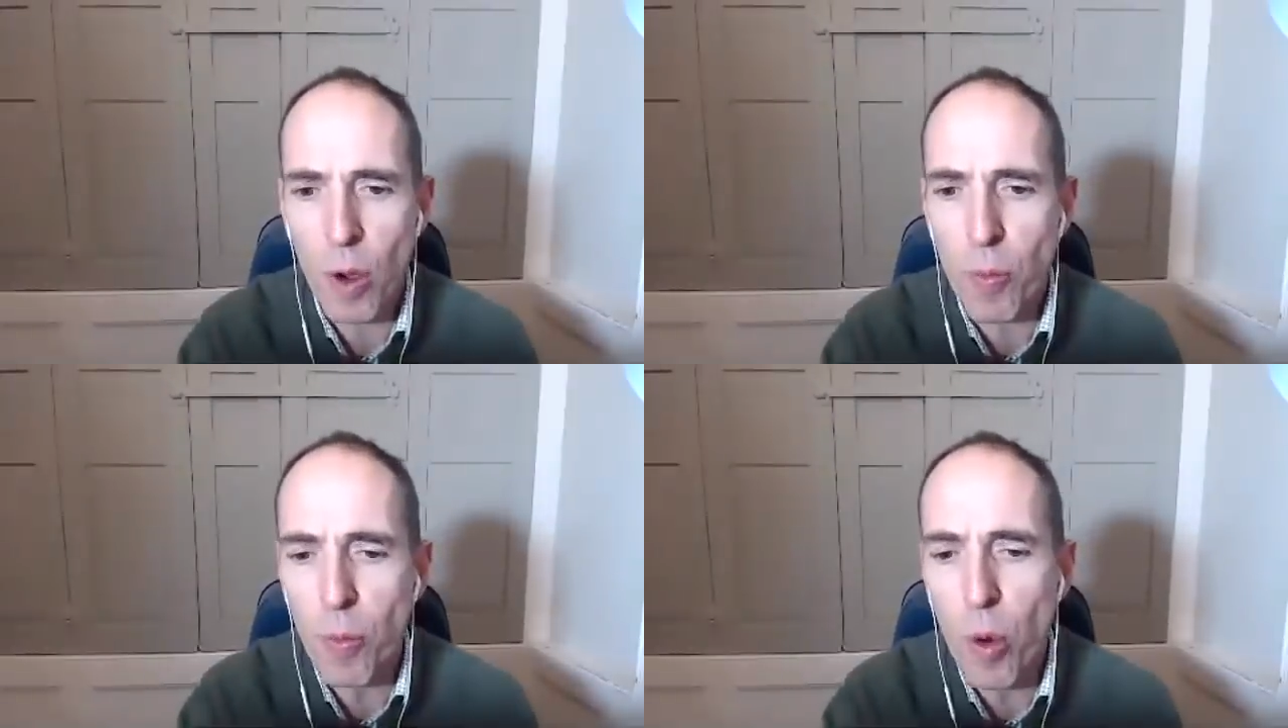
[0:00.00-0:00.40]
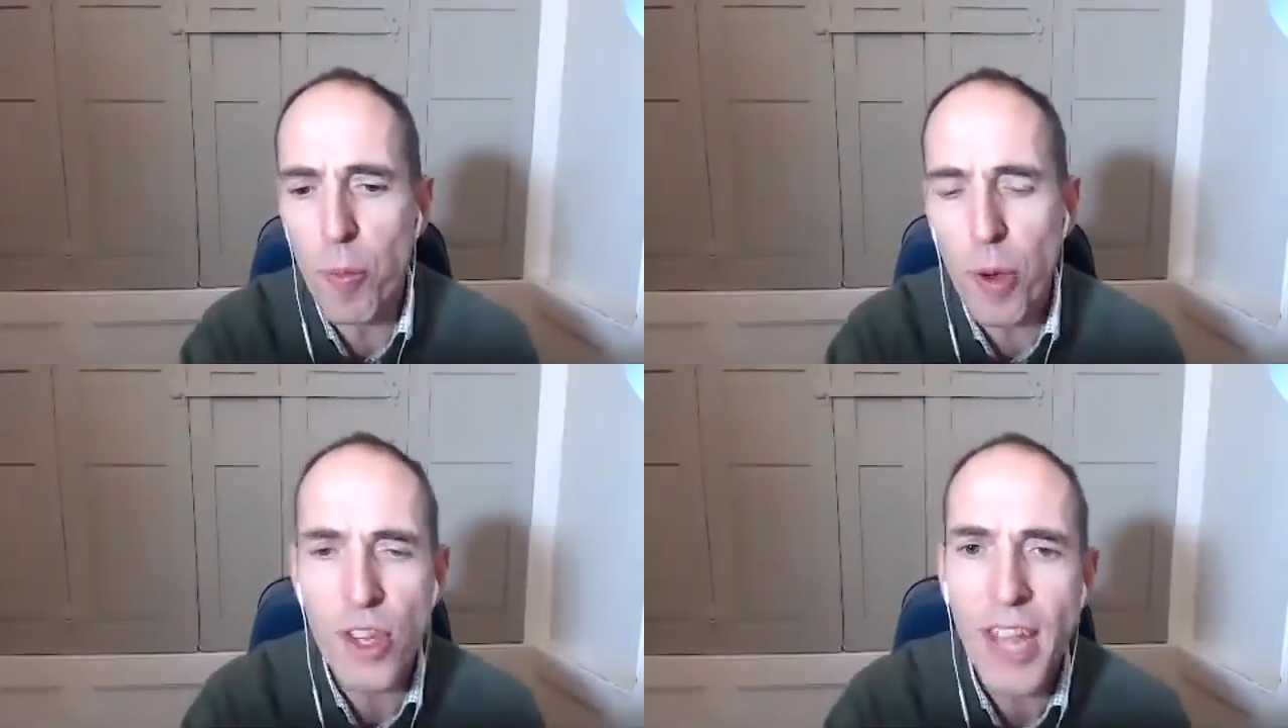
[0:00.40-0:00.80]
we'll put
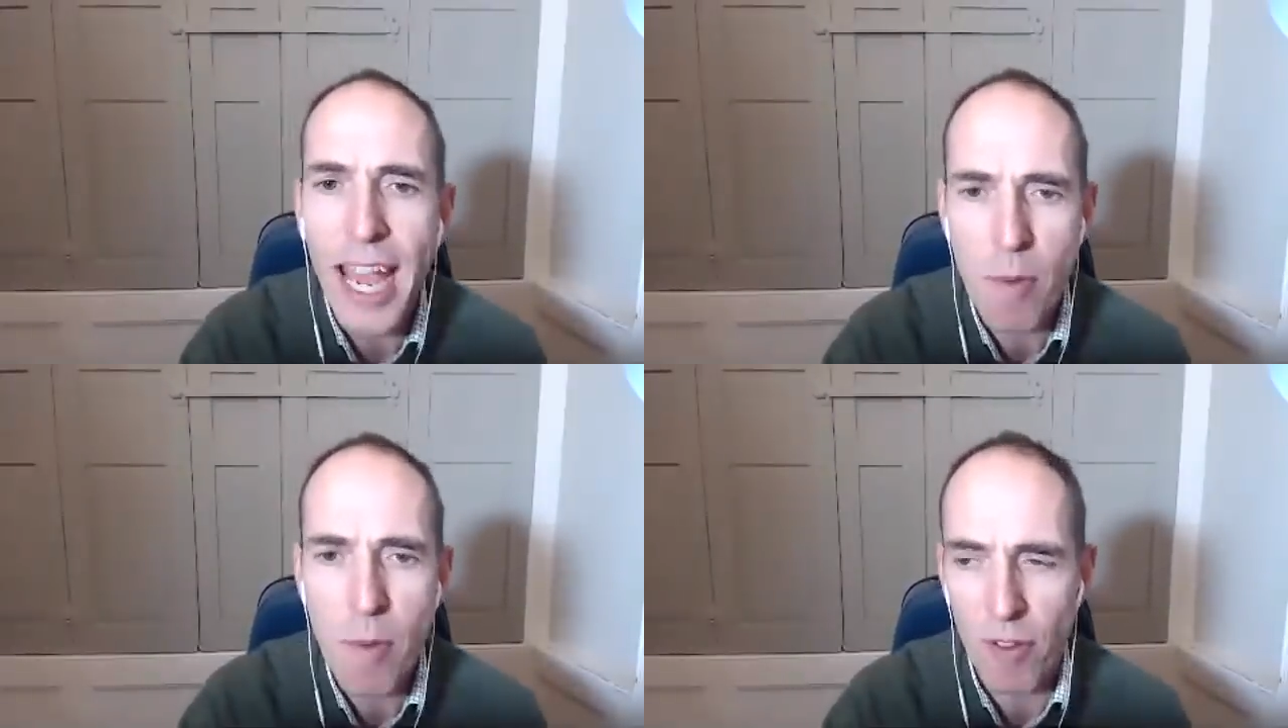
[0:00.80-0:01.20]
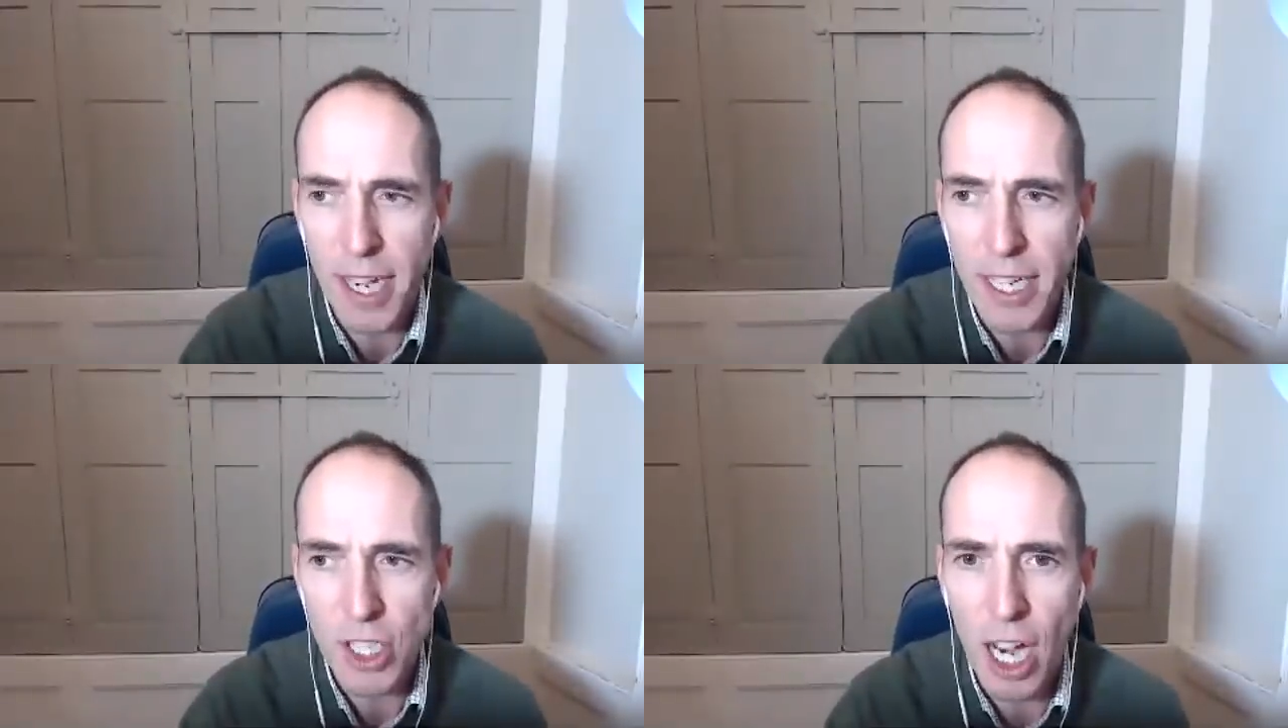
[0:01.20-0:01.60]
the name of
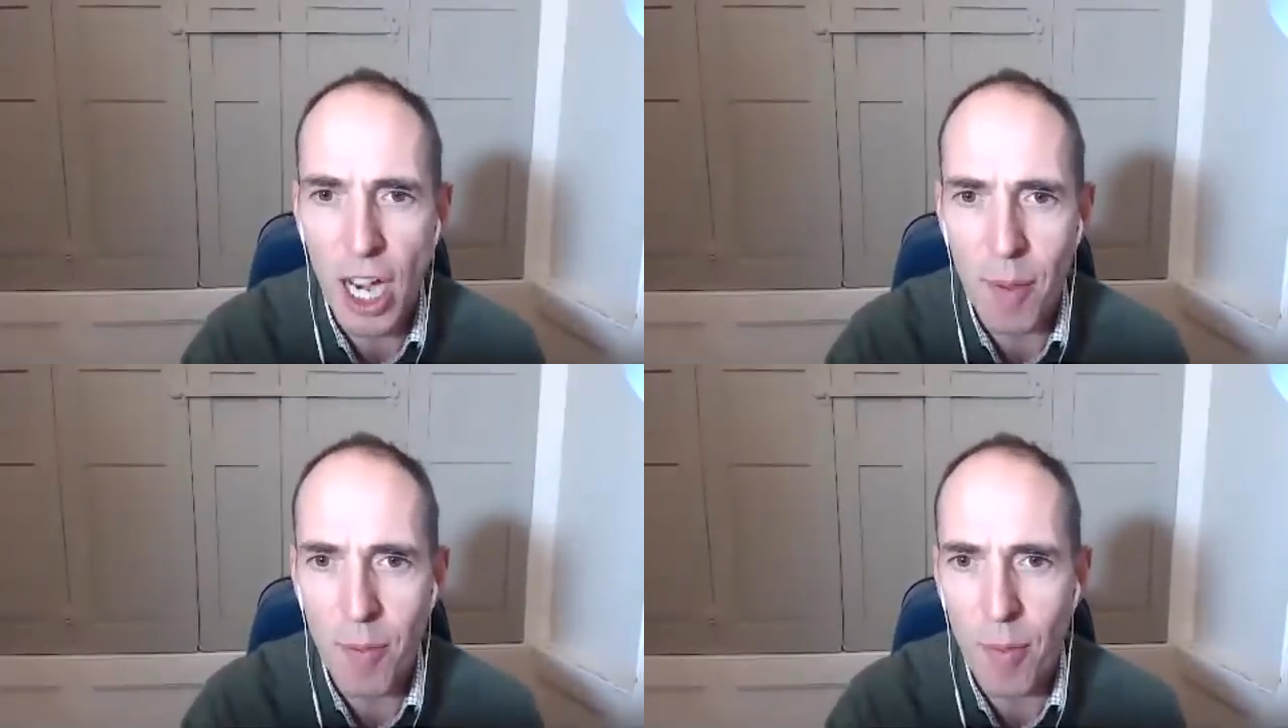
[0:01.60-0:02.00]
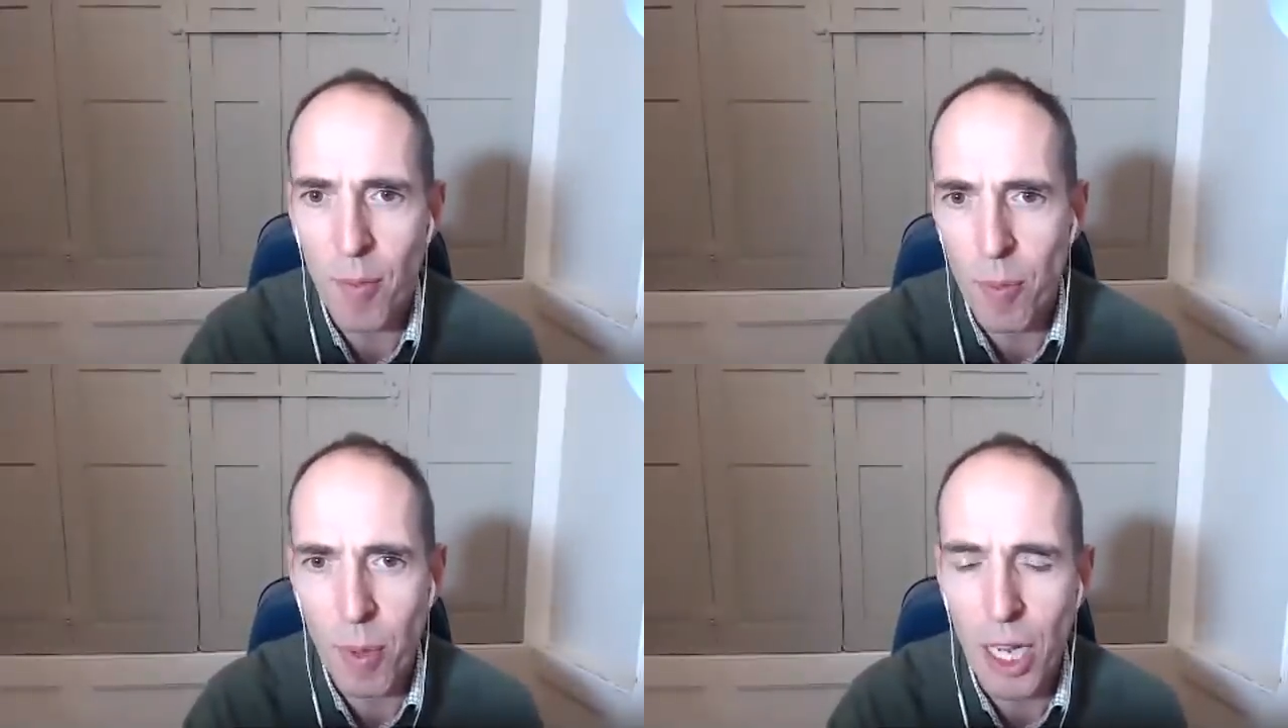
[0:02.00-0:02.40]
it
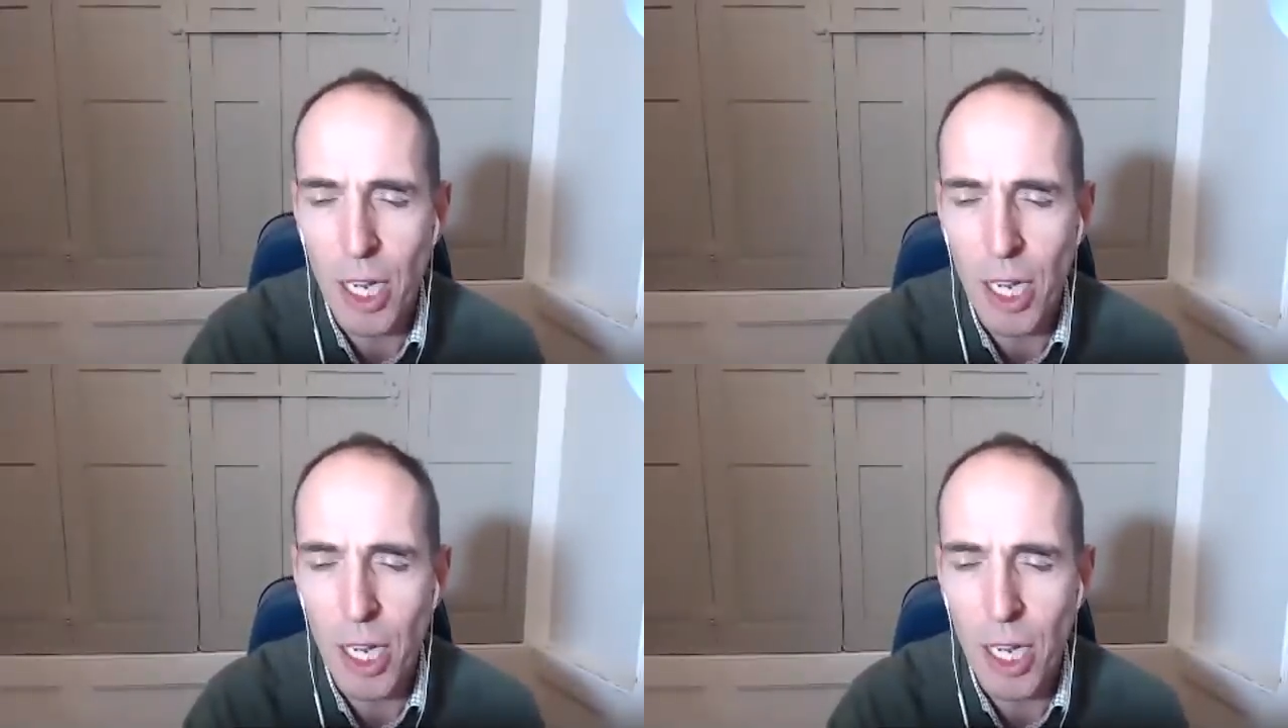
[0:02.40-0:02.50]
below